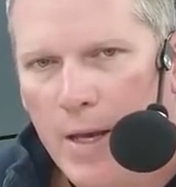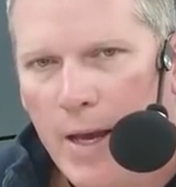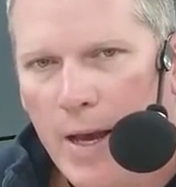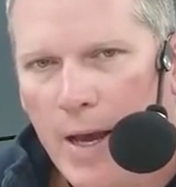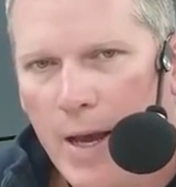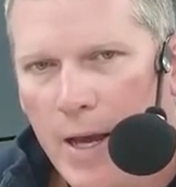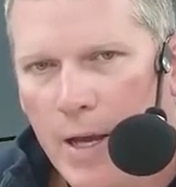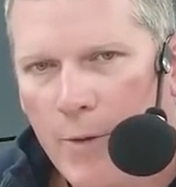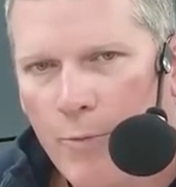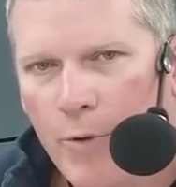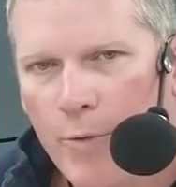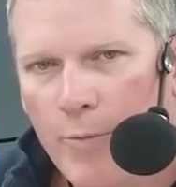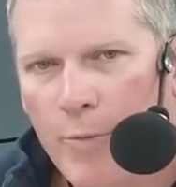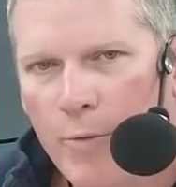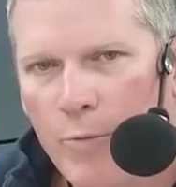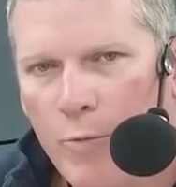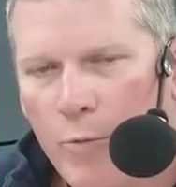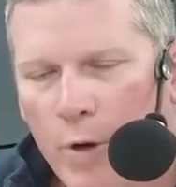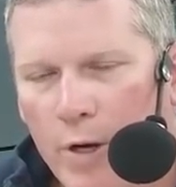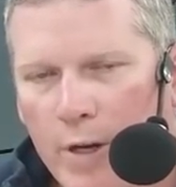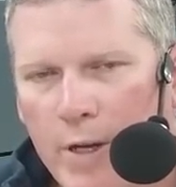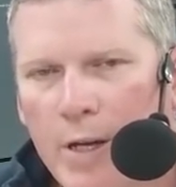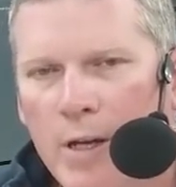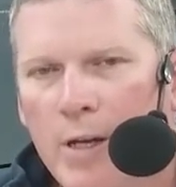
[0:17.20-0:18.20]
And we've been
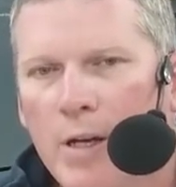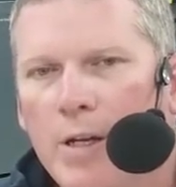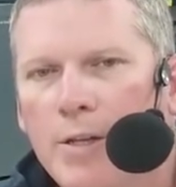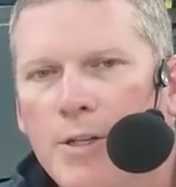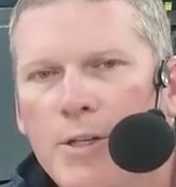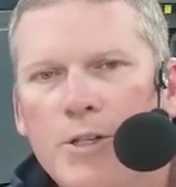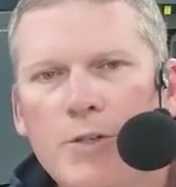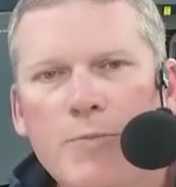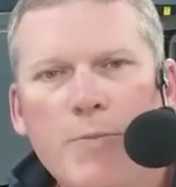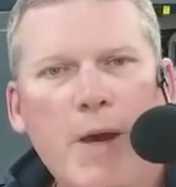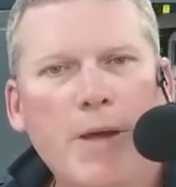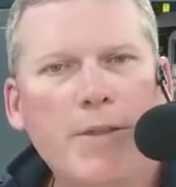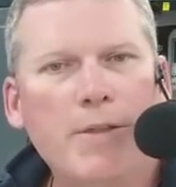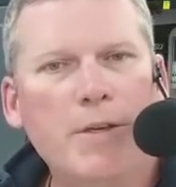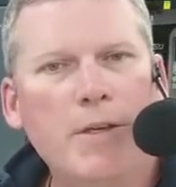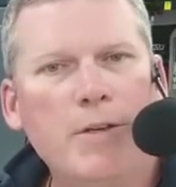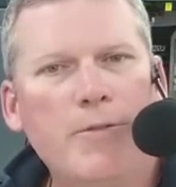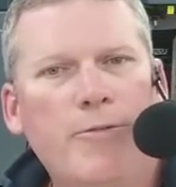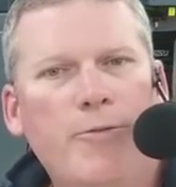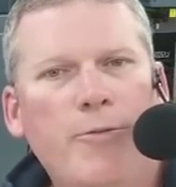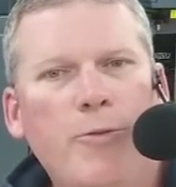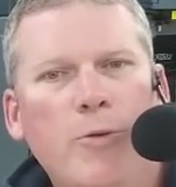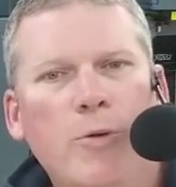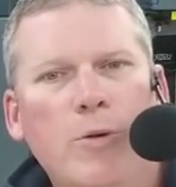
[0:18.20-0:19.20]
working on this
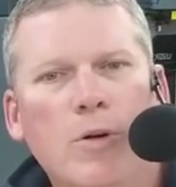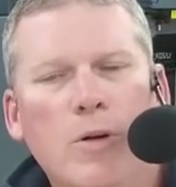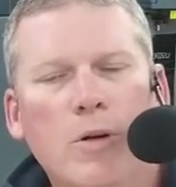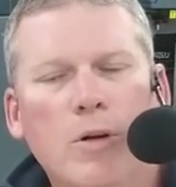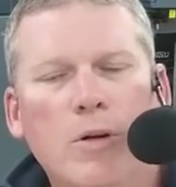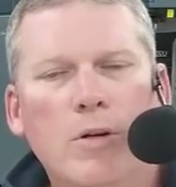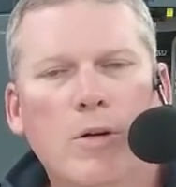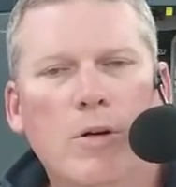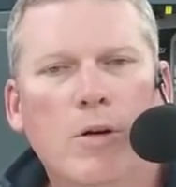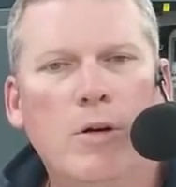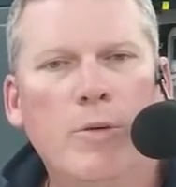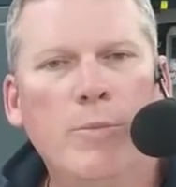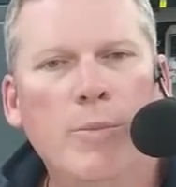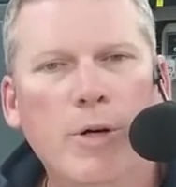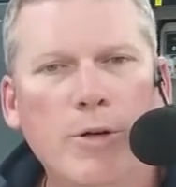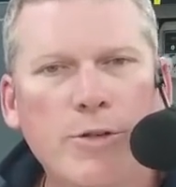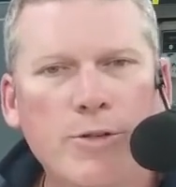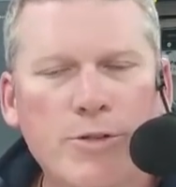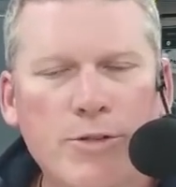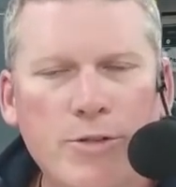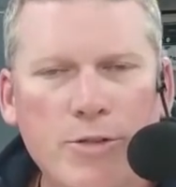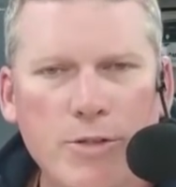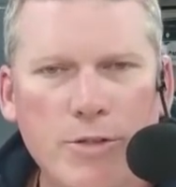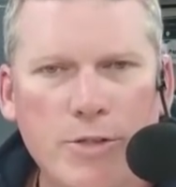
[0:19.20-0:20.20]
method for
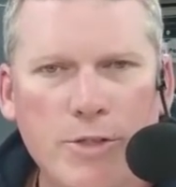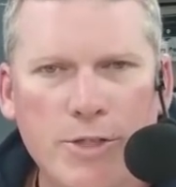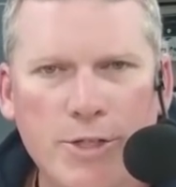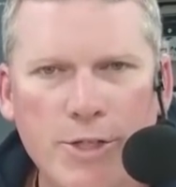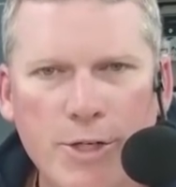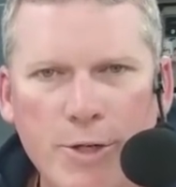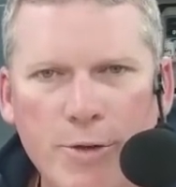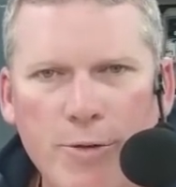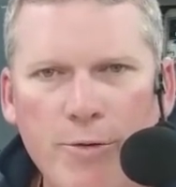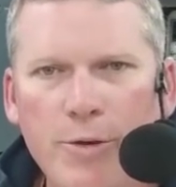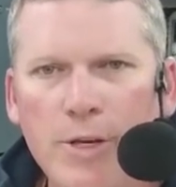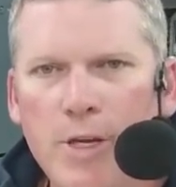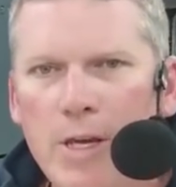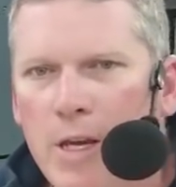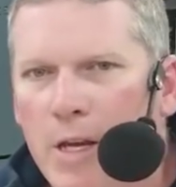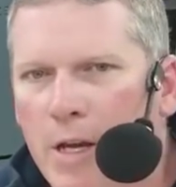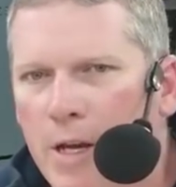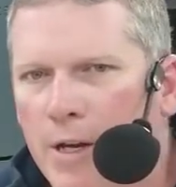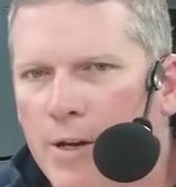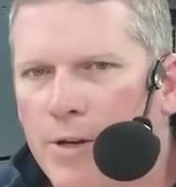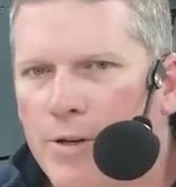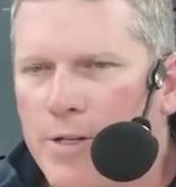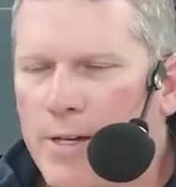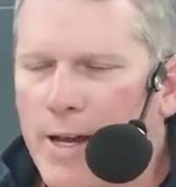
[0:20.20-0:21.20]
almost 2
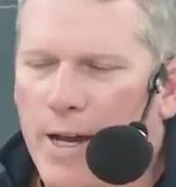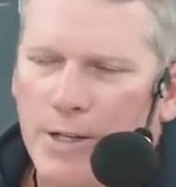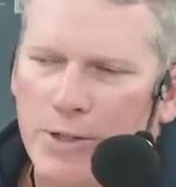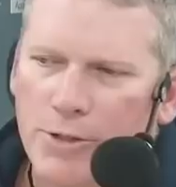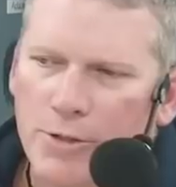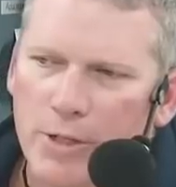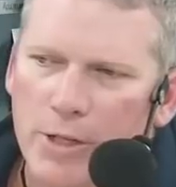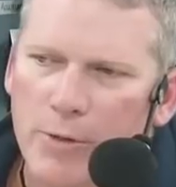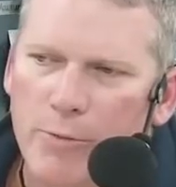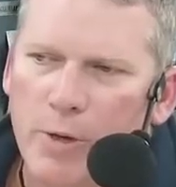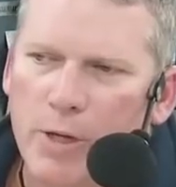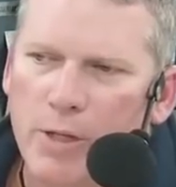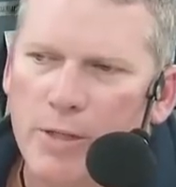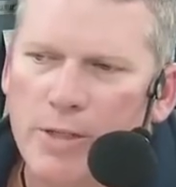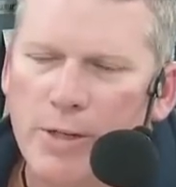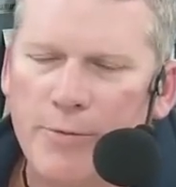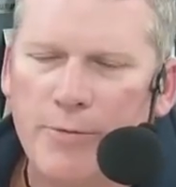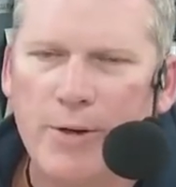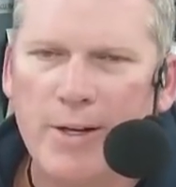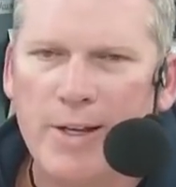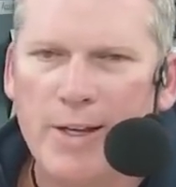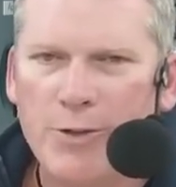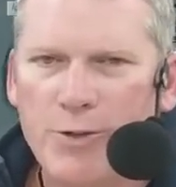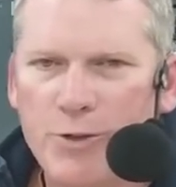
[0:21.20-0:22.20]
years, actually. Well,
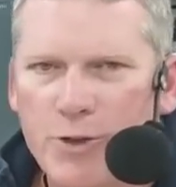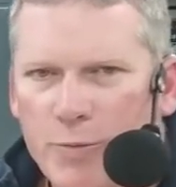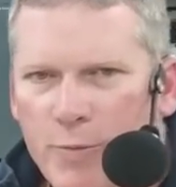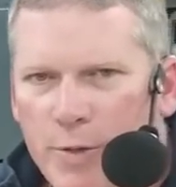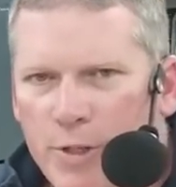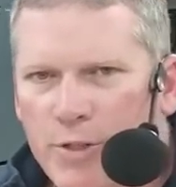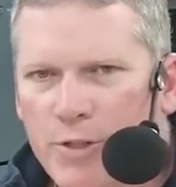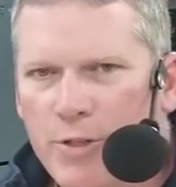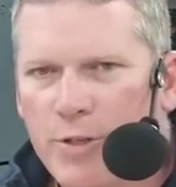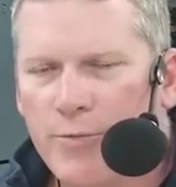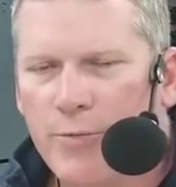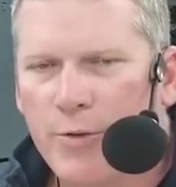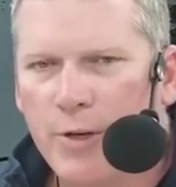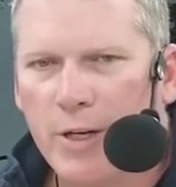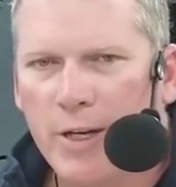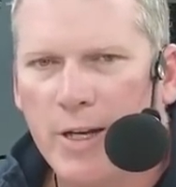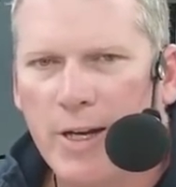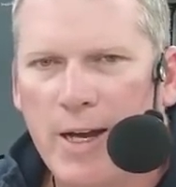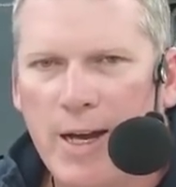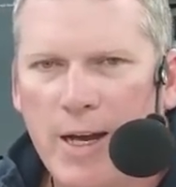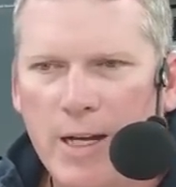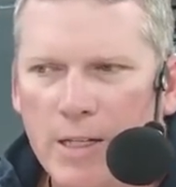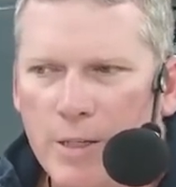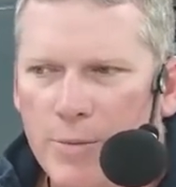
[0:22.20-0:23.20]
different instruments, different
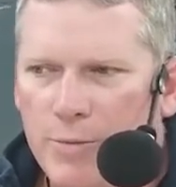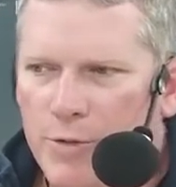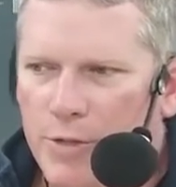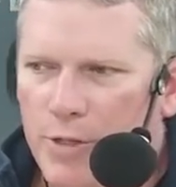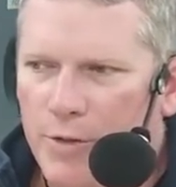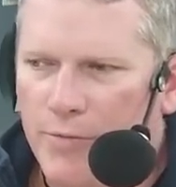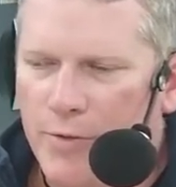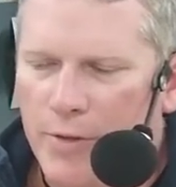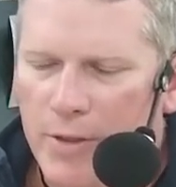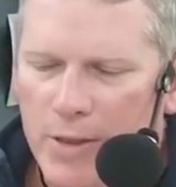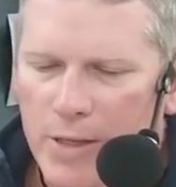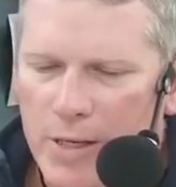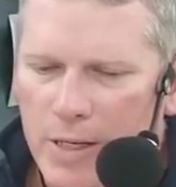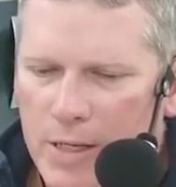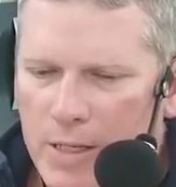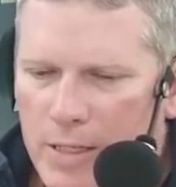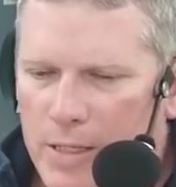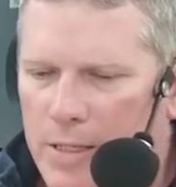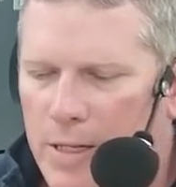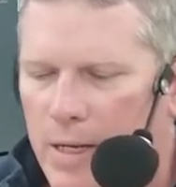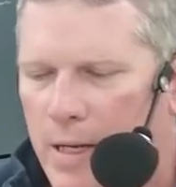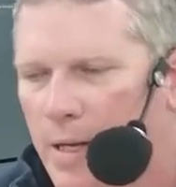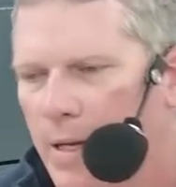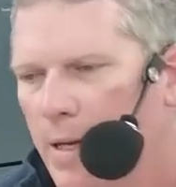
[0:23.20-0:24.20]
columns, different
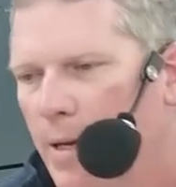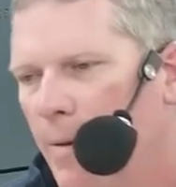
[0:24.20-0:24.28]
things.